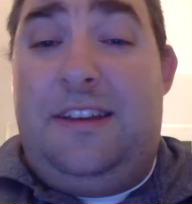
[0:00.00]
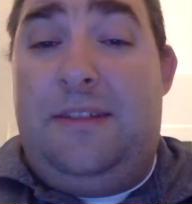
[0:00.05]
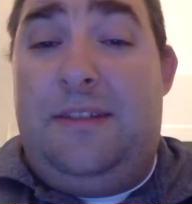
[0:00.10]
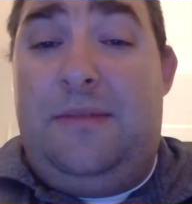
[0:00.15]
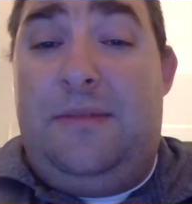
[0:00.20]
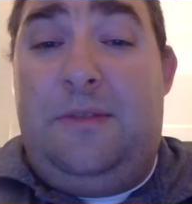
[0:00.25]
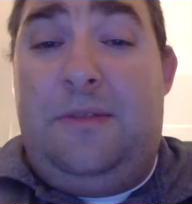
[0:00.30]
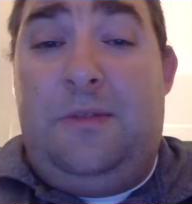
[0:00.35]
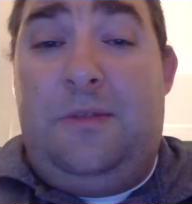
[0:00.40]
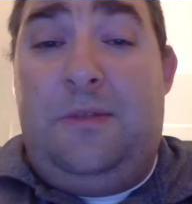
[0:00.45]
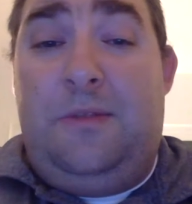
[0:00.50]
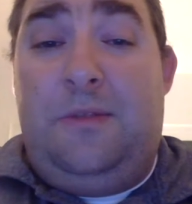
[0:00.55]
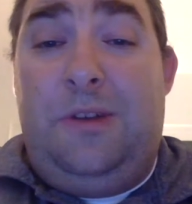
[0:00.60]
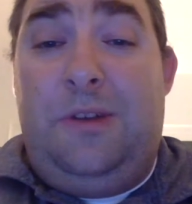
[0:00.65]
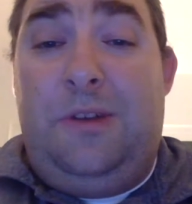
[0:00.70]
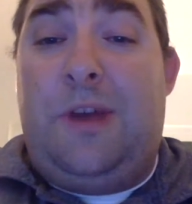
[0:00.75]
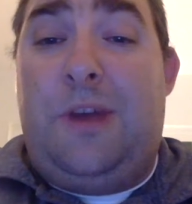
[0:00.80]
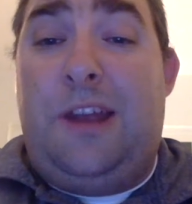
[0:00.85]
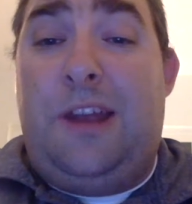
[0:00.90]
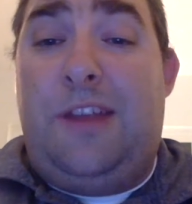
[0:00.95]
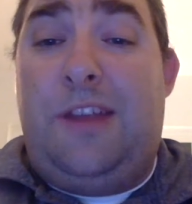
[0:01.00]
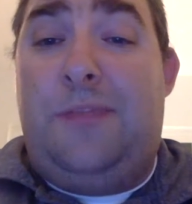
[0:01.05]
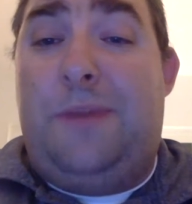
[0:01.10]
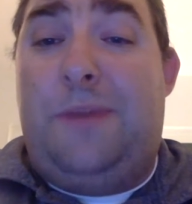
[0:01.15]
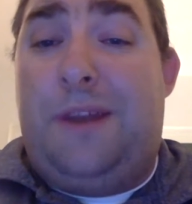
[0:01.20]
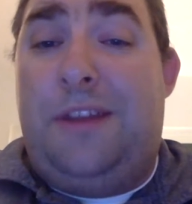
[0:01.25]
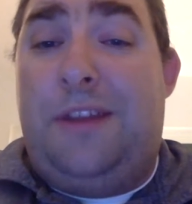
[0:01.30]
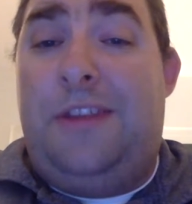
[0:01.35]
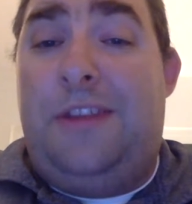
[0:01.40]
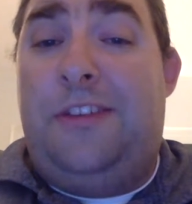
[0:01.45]
The only bright
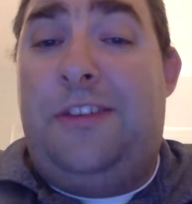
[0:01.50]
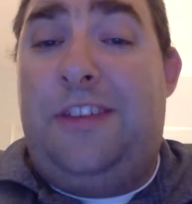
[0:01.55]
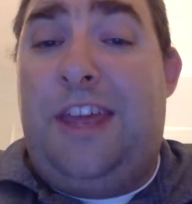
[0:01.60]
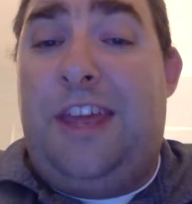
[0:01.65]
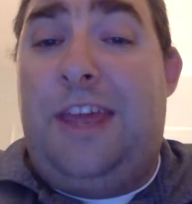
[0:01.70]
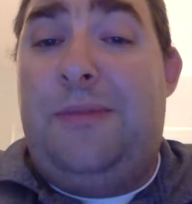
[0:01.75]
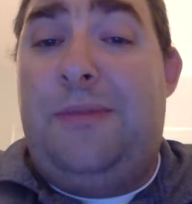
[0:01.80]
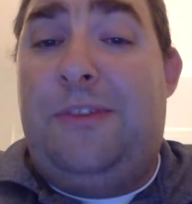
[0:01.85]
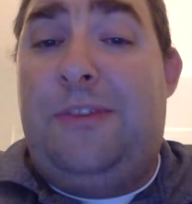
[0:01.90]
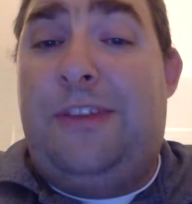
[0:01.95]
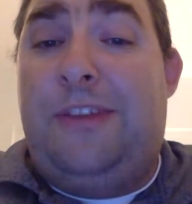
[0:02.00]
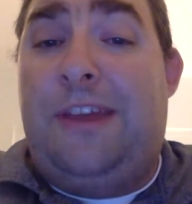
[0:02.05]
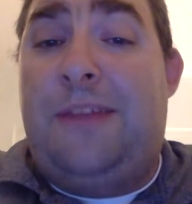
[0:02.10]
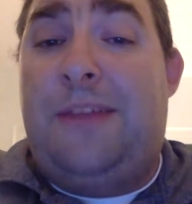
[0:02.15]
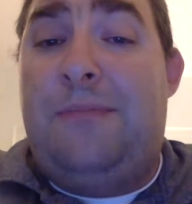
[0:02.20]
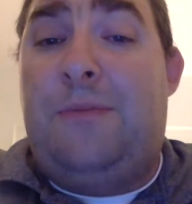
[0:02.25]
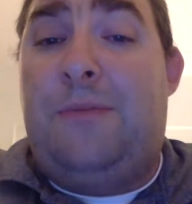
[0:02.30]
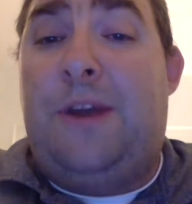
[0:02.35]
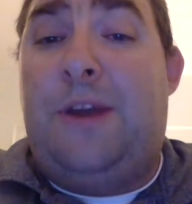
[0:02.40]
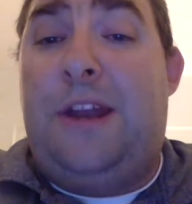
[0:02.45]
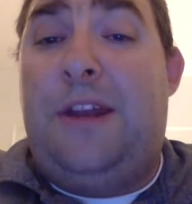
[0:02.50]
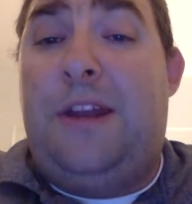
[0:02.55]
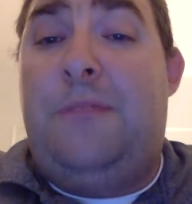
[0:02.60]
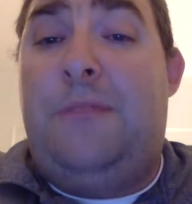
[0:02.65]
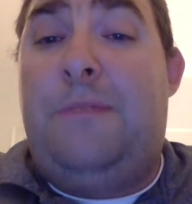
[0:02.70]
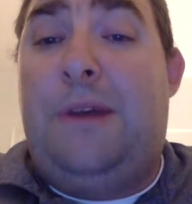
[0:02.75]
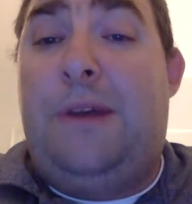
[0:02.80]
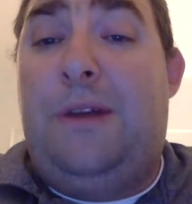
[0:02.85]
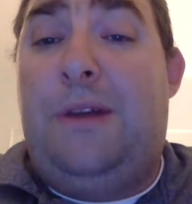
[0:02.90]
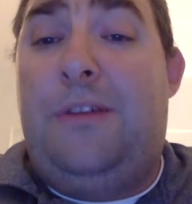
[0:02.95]
spot of this game is that Brandon
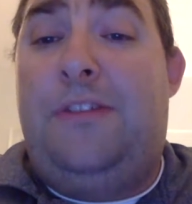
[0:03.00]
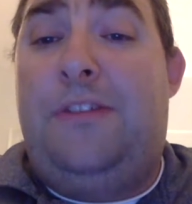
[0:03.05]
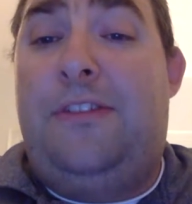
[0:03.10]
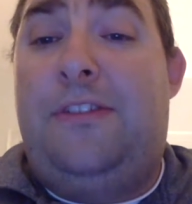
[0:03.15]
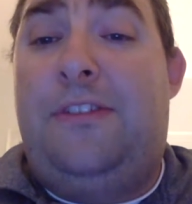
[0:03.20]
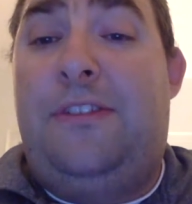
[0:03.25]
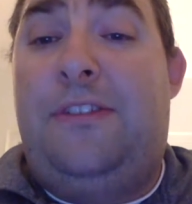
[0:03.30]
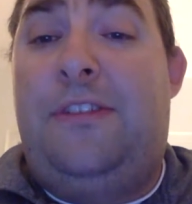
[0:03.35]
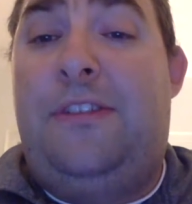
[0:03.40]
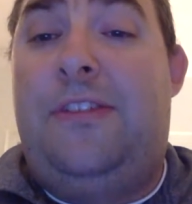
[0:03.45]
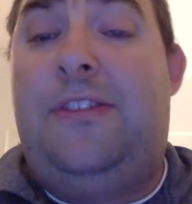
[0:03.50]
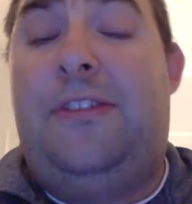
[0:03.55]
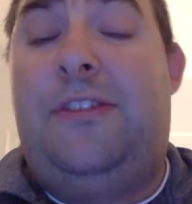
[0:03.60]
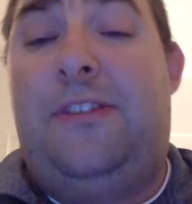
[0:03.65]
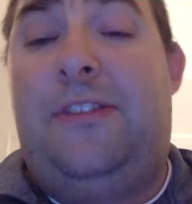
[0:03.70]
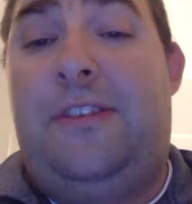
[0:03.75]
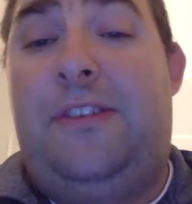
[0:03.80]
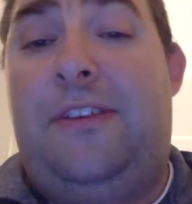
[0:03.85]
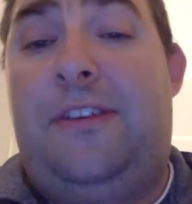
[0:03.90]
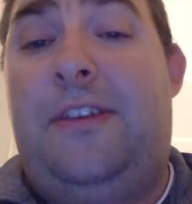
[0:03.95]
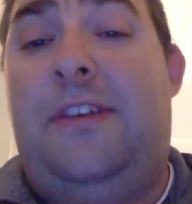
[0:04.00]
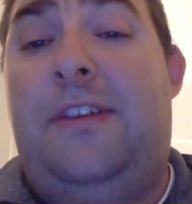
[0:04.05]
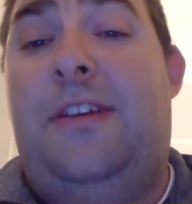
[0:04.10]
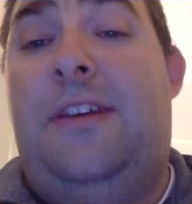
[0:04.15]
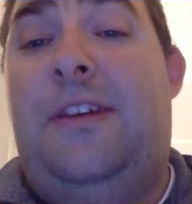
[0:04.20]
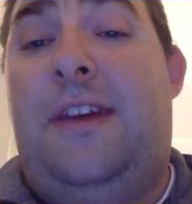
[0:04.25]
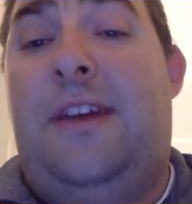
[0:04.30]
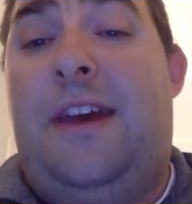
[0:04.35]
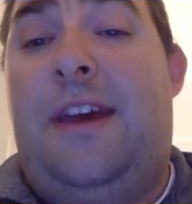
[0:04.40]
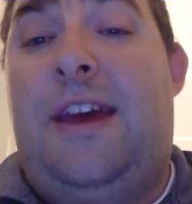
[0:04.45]
Belt's
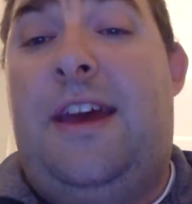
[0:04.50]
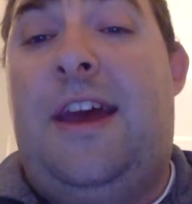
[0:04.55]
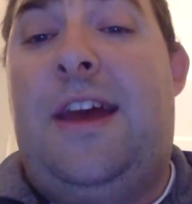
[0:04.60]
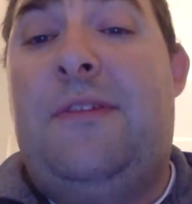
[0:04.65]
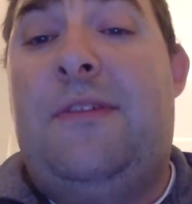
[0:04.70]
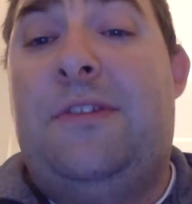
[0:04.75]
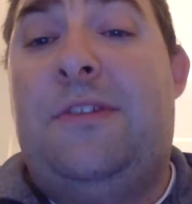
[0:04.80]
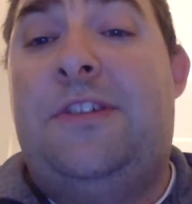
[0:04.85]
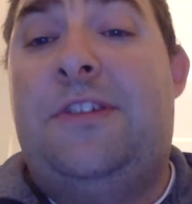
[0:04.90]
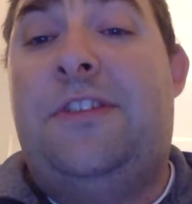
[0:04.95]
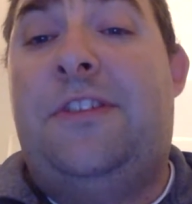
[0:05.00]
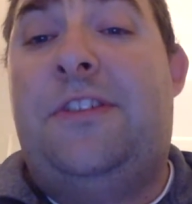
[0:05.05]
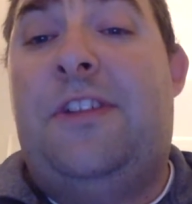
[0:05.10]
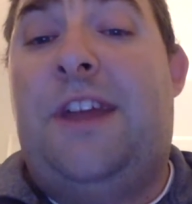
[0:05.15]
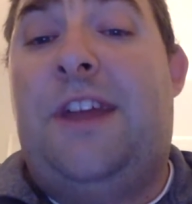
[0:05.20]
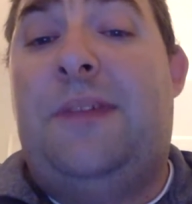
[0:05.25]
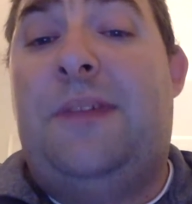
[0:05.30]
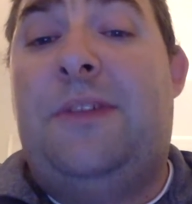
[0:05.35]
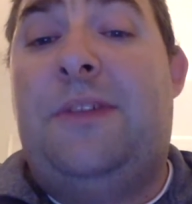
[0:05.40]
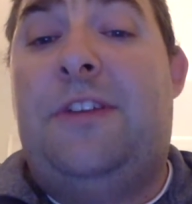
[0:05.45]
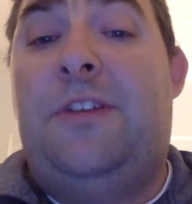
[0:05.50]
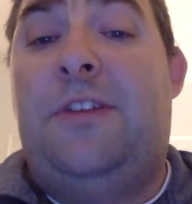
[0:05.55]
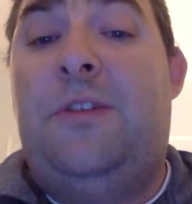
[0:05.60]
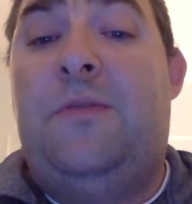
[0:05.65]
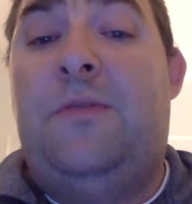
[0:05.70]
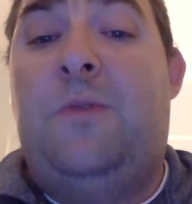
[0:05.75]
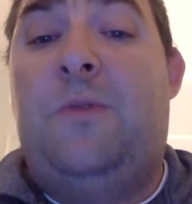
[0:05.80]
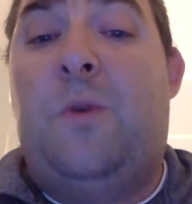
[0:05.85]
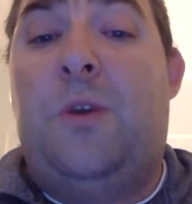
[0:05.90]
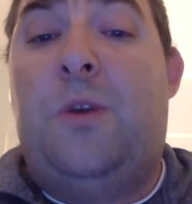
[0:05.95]
average has climbed to
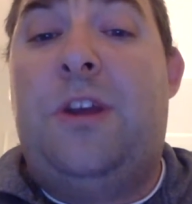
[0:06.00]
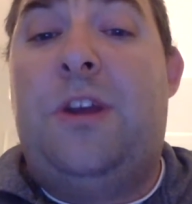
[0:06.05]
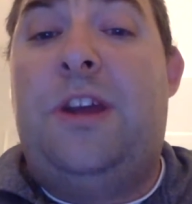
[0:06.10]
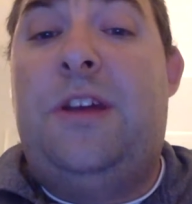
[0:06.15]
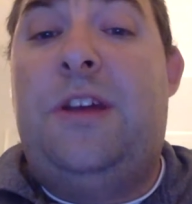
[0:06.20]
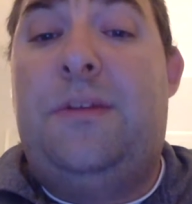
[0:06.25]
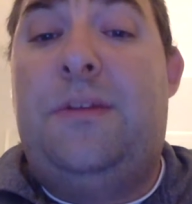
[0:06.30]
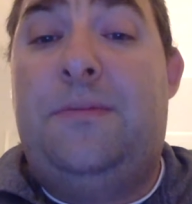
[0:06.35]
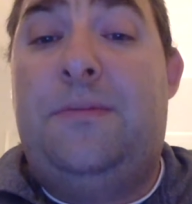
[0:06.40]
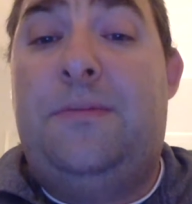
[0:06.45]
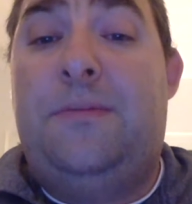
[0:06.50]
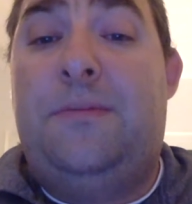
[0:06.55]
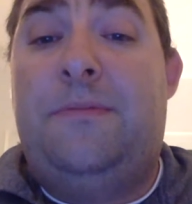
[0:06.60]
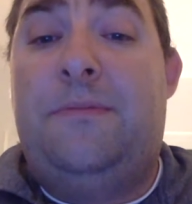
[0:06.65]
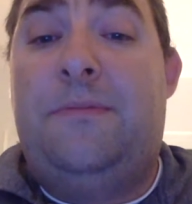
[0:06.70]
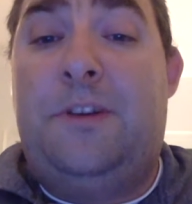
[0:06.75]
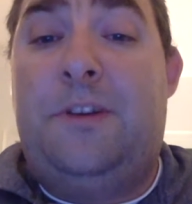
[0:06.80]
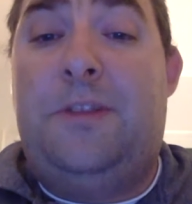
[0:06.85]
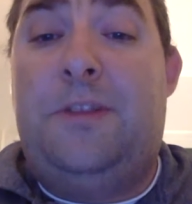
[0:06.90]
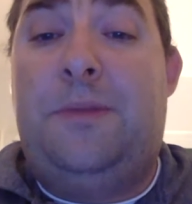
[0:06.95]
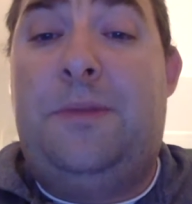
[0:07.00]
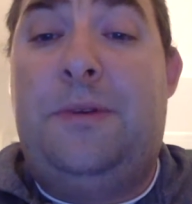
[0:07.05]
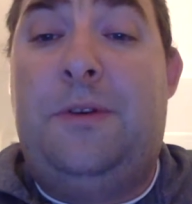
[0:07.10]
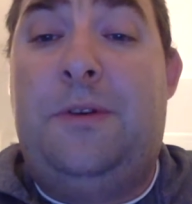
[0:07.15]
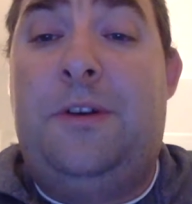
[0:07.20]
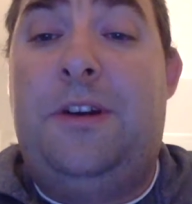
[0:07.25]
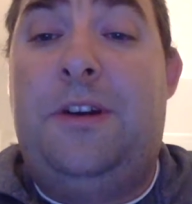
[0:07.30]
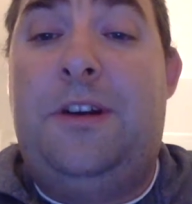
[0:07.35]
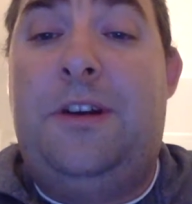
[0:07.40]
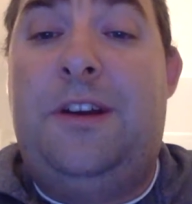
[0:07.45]
240, which is
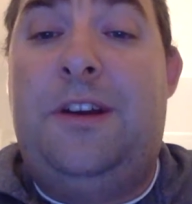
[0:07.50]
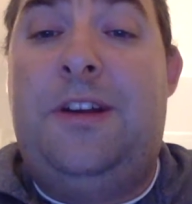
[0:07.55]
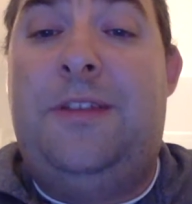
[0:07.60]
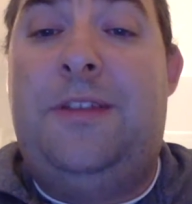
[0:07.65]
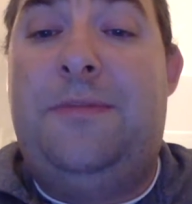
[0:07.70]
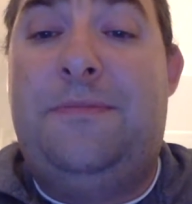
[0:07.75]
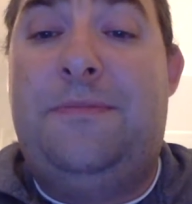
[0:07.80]
good.